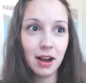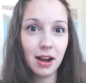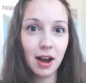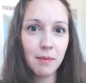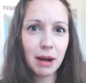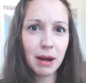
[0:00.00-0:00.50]

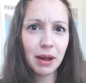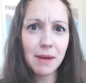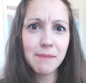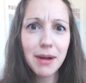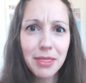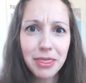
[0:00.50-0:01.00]
about a
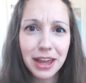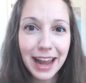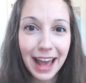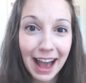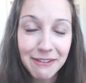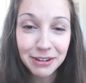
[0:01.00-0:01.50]
month and a
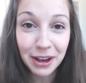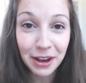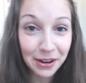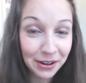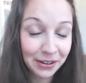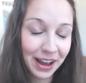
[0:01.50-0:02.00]
half
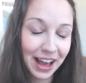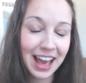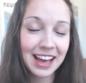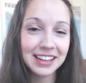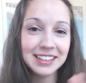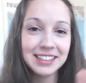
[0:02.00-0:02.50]
ago,
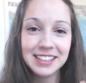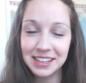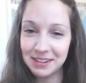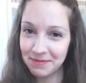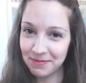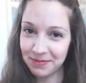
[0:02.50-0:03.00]
and
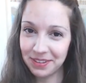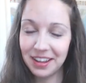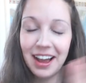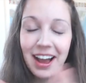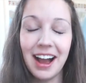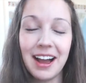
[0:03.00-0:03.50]

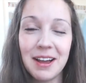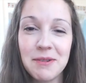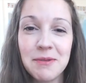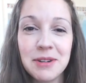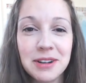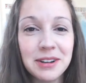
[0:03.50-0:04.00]
I
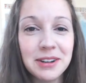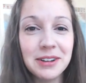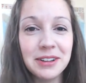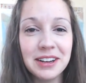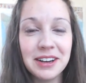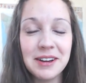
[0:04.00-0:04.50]

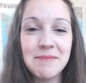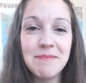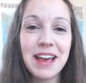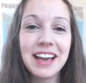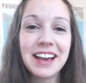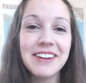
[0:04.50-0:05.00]
will
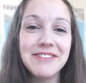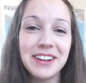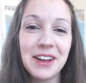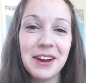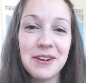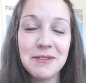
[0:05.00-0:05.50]
make a
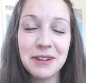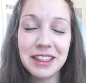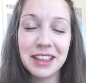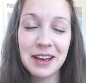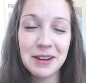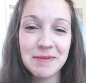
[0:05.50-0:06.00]
video with
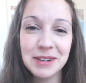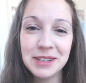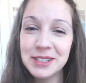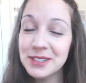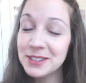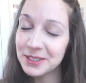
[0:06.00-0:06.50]
him
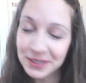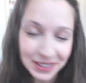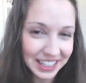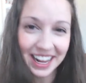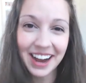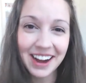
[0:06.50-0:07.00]
soon
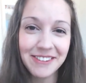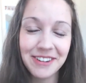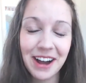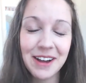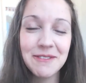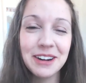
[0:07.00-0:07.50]
enough.
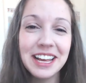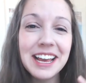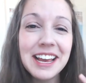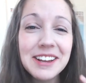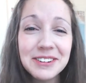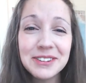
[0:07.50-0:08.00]
I want to
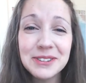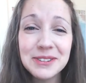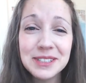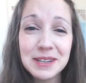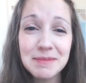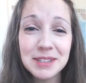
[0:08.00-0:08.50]

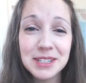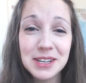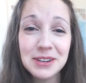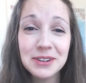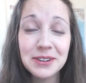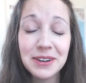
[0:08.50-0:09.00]
introduce him to
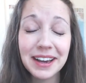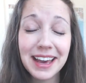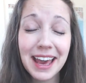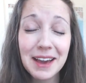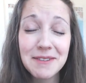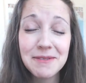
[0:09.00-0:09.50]
you. I
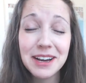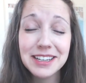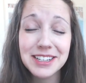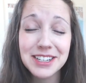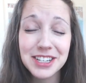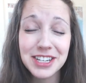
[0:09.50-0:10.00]
can't wait
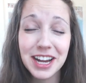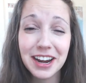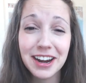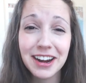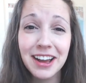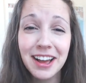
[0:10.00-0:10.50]
to
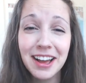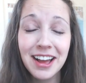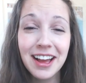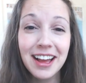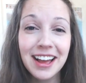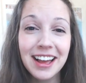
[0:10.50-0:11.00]
share
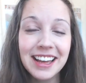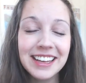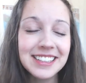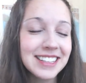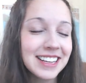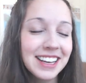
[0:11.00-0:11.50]

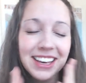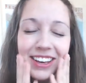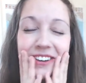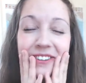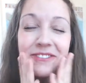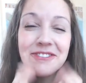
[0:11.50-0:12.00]
his
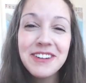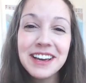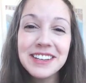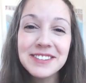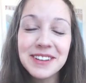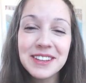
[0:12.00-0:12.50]
cute
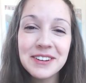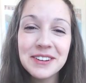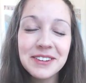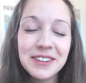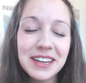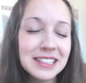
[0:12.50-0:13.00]
face with
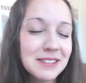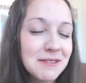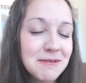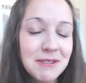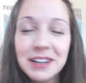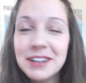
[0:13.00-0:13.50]
you. He's a
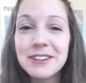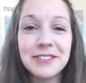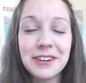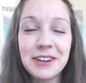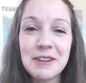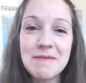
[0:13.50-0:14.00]

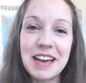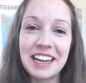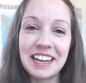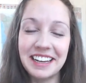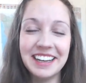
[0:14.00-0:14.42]
wonderful human,